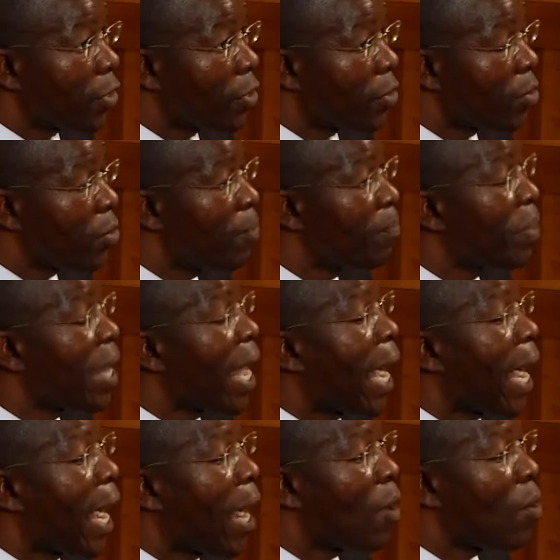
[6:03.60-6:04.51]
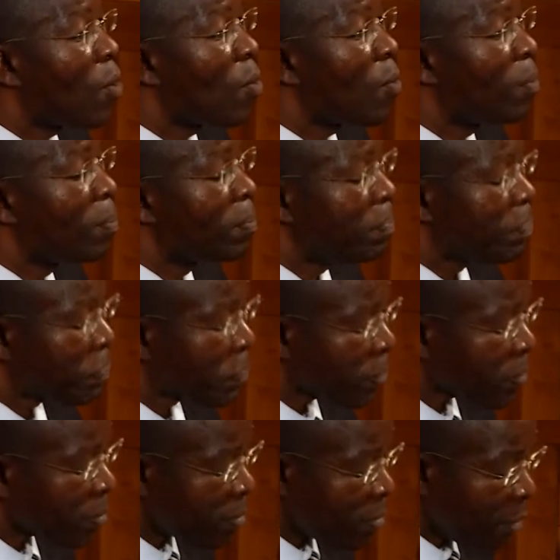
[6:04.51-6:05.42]
you how
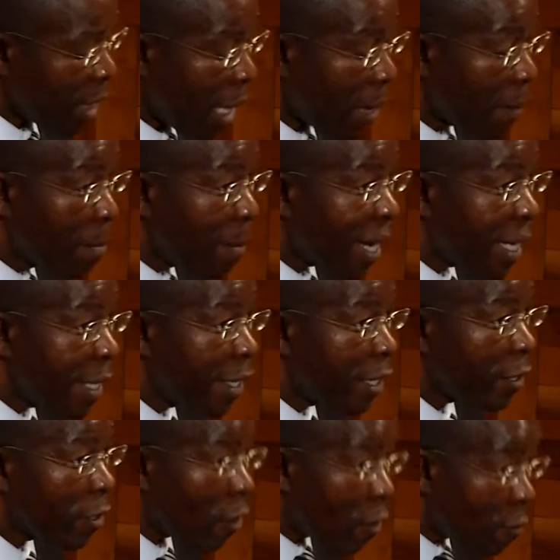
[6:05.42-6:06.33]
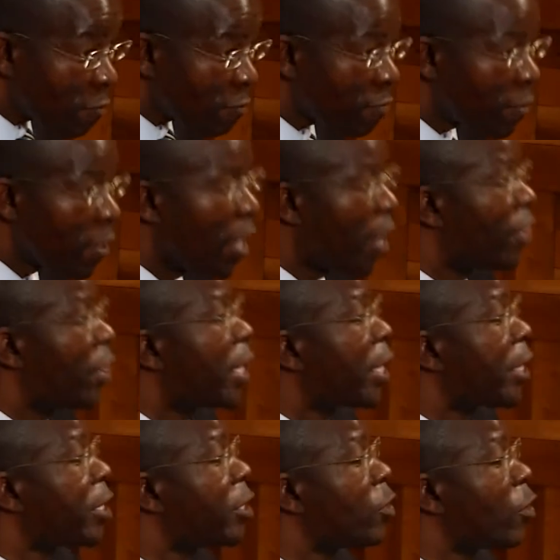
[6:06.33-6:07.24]
badly off the
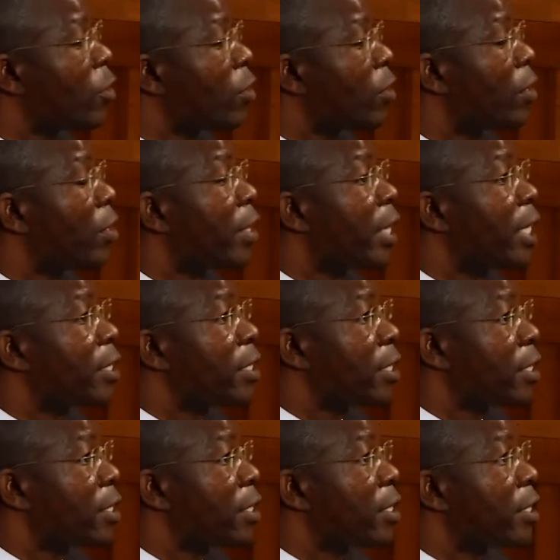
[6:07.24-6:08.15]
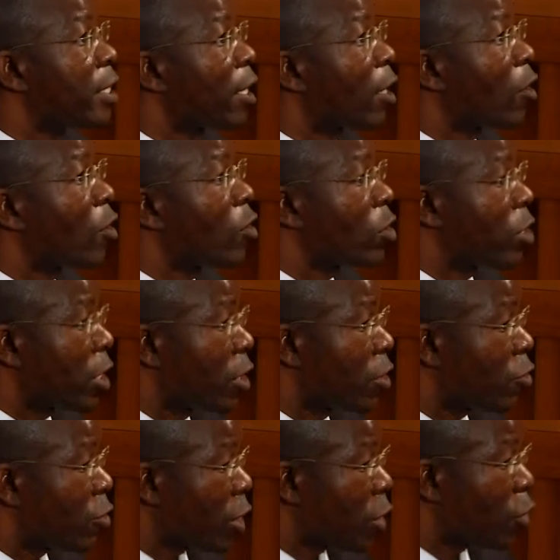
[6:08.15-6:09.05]
region, that is the
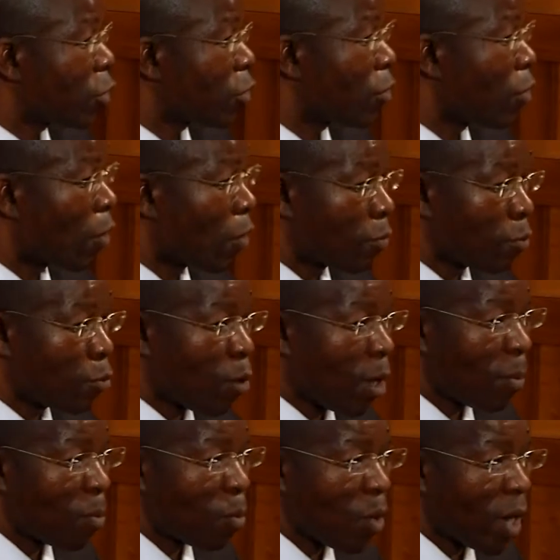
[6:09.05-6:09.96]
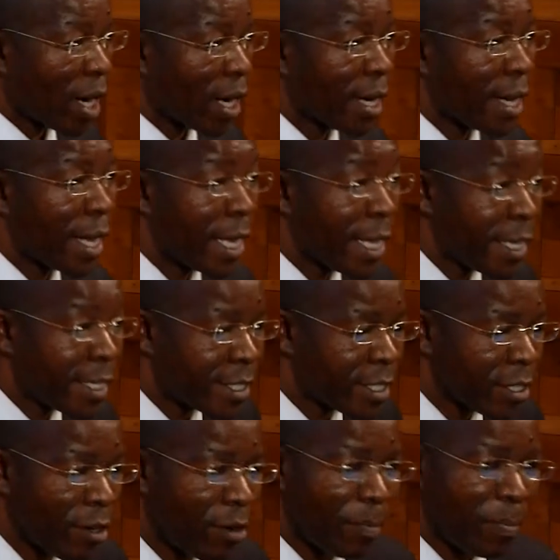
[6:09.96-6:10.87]
concentration of Cuamm work,
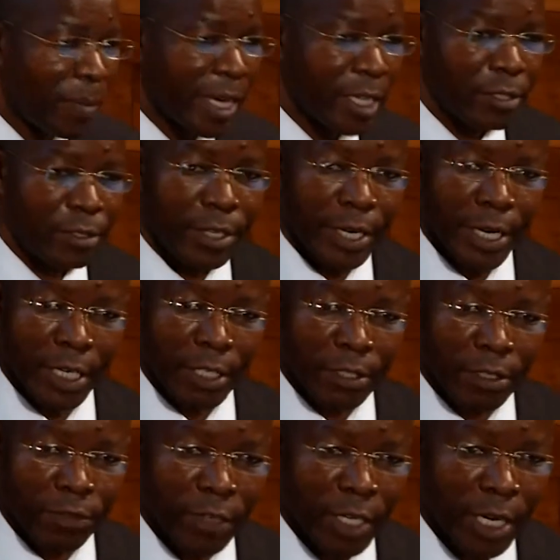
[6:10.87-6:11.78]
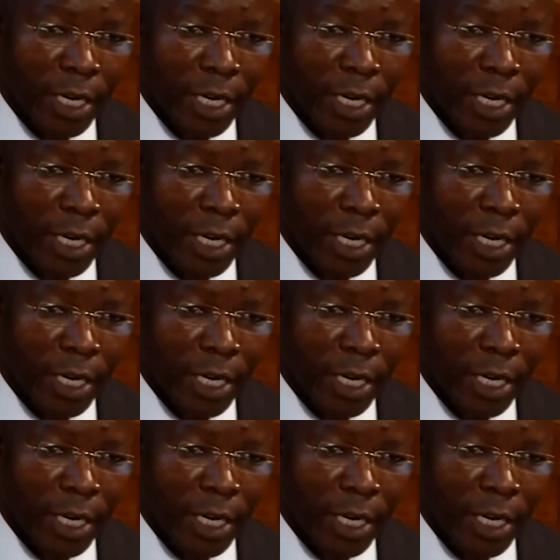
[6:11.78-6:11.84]
is compared to the rest of the